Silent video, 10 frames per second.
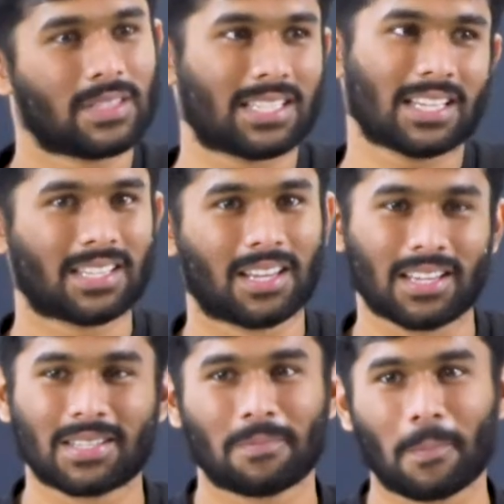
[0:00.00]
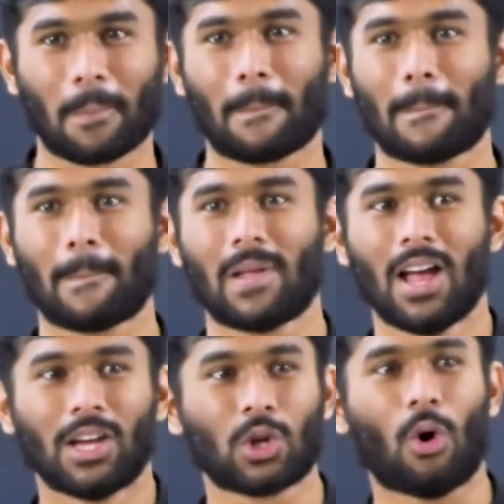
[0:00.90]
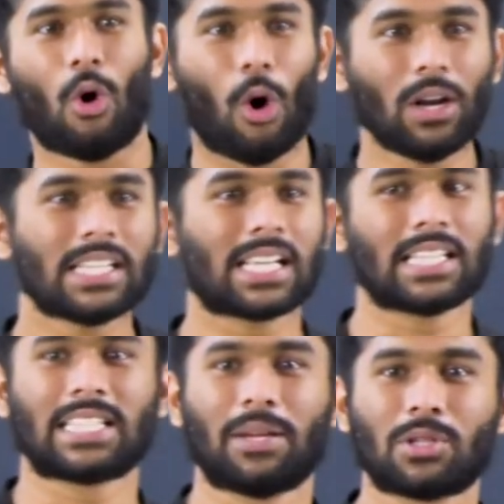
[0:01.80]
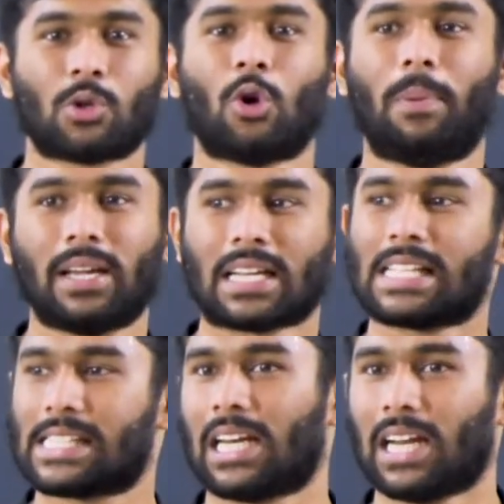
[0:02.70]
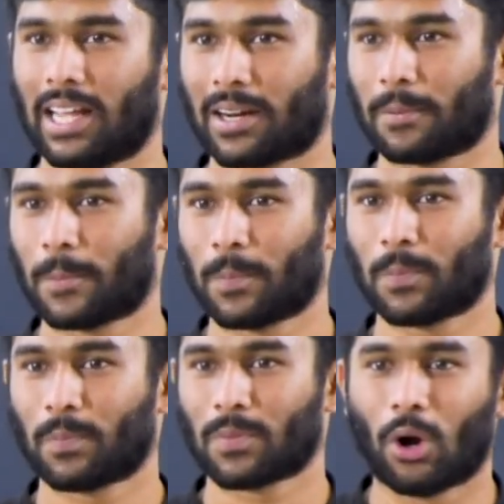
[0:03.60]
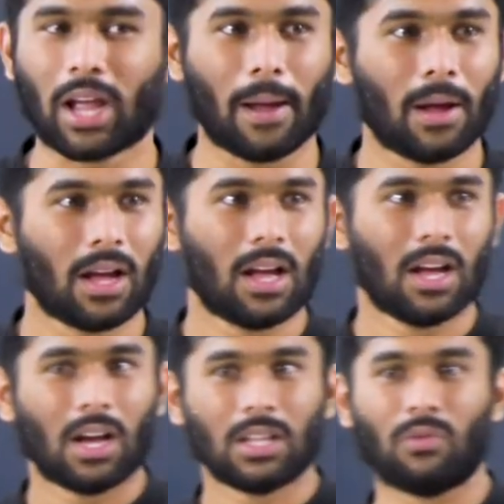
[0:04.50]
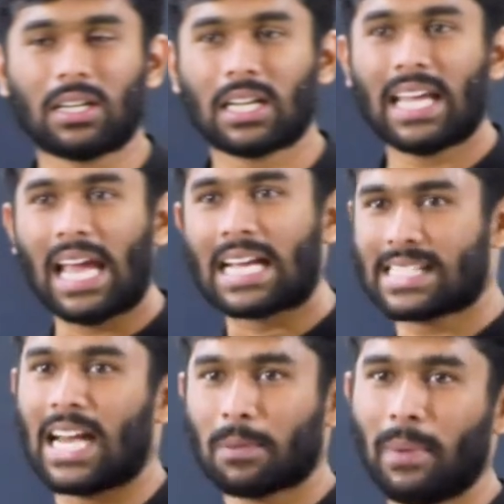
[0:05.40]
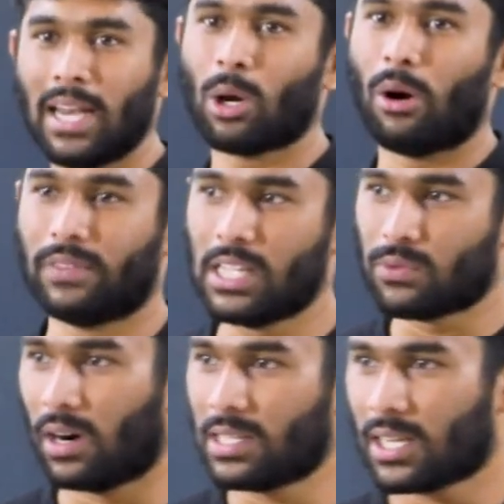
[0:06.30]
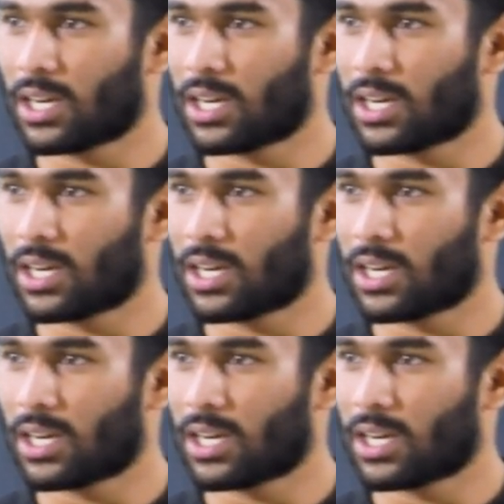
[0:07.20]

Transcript: This is, yes. So all these adjectives should be crystal clear. Okay, what are the exact meaning of these words